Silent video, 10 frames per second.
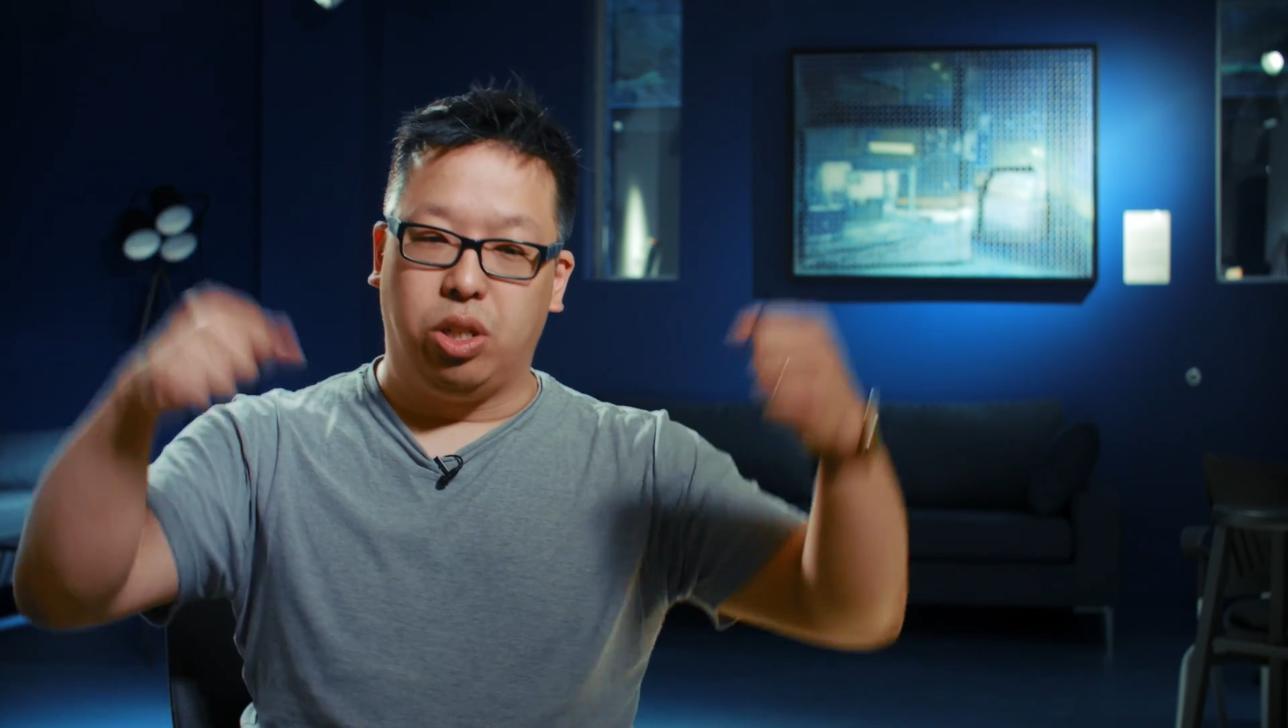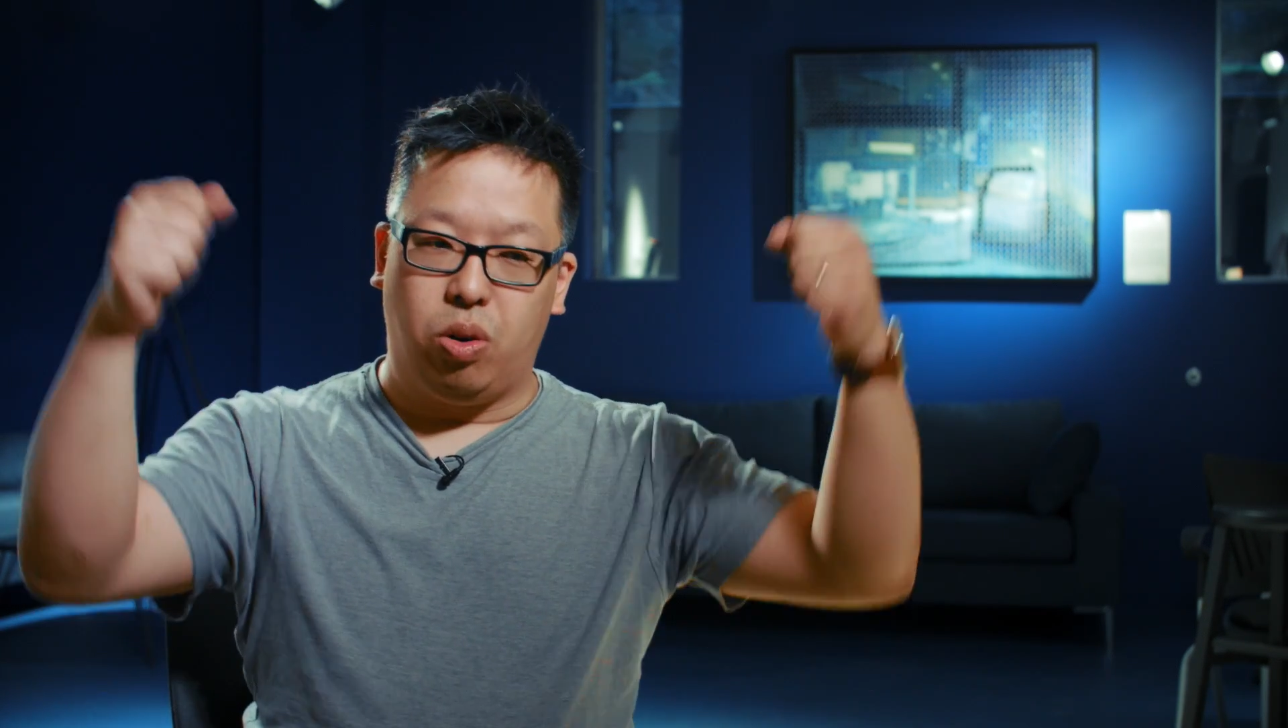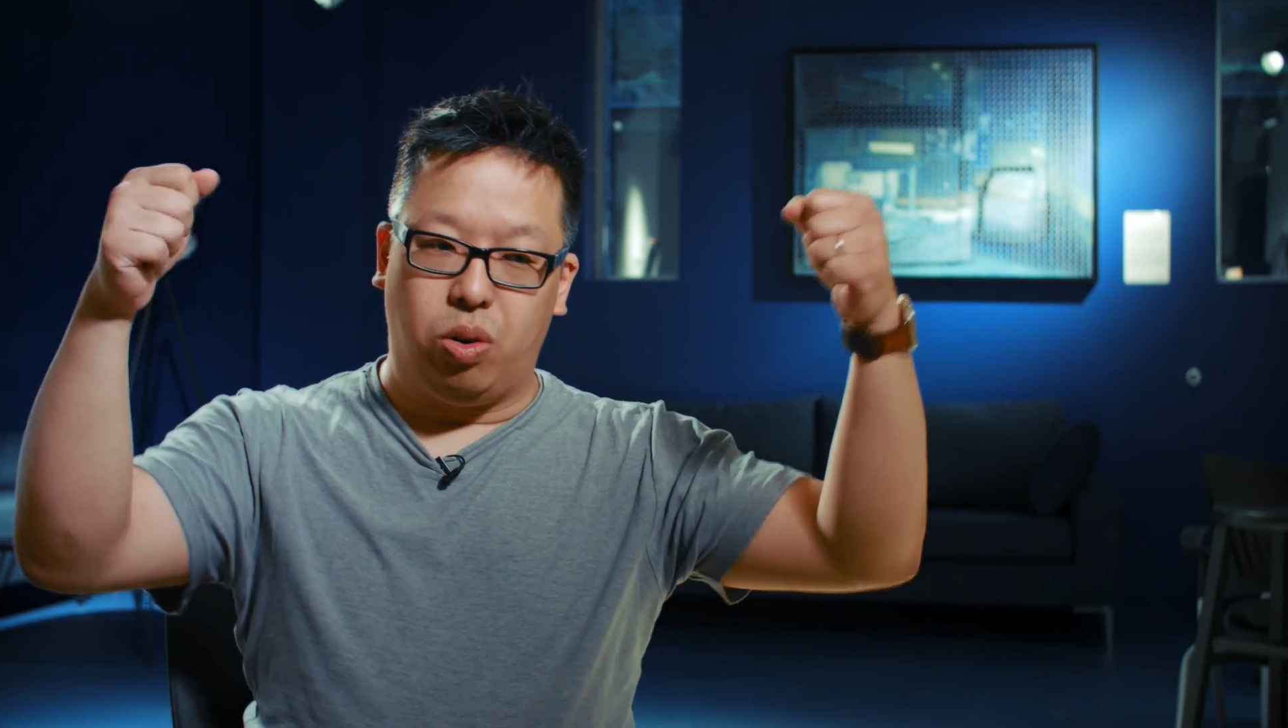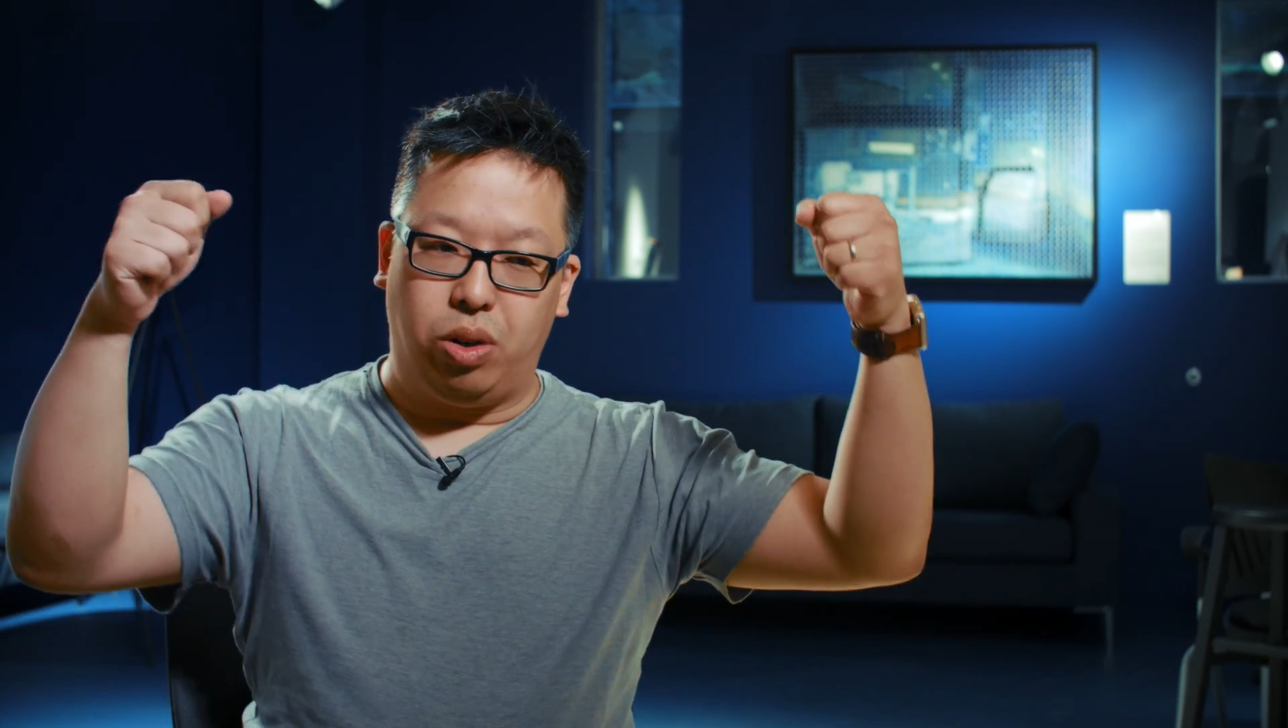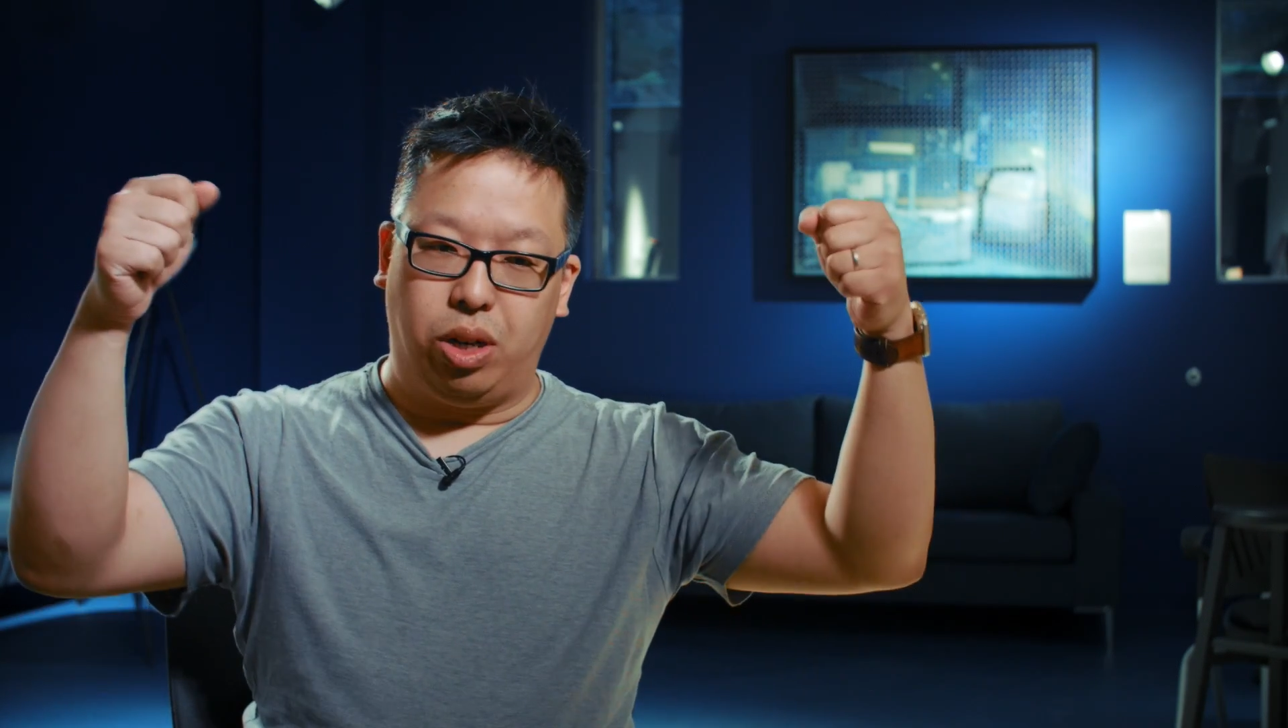
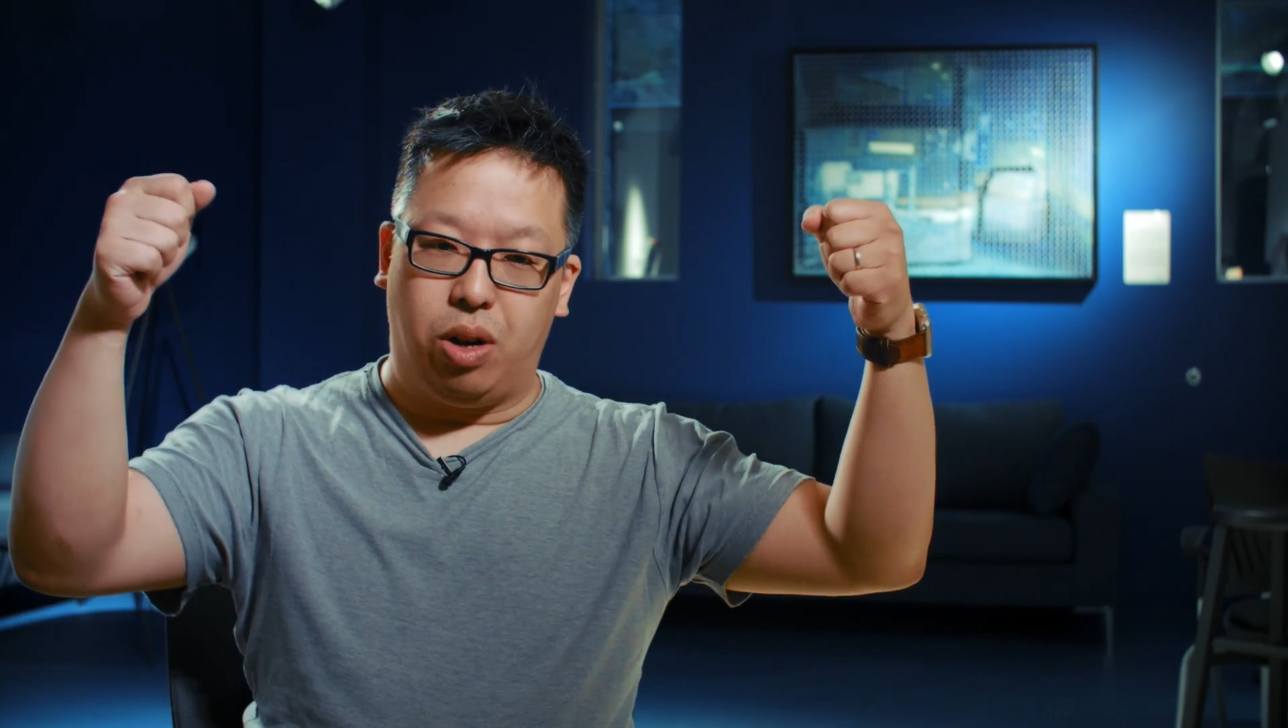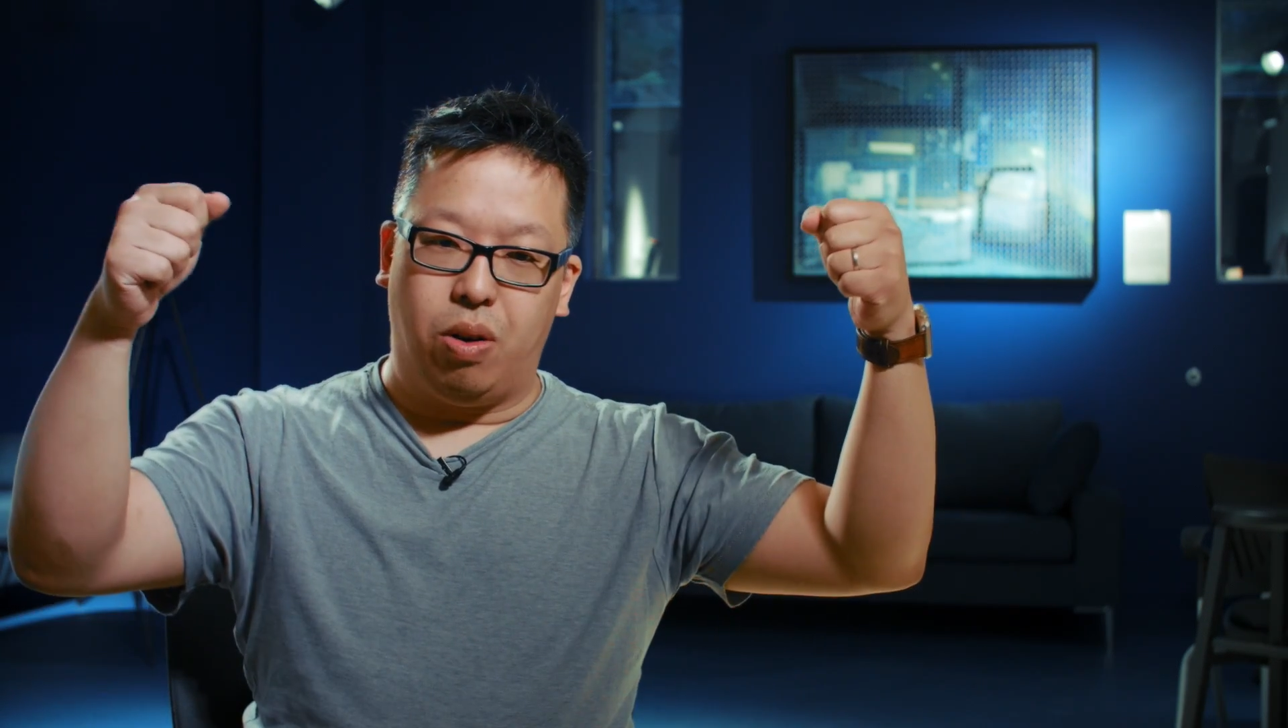so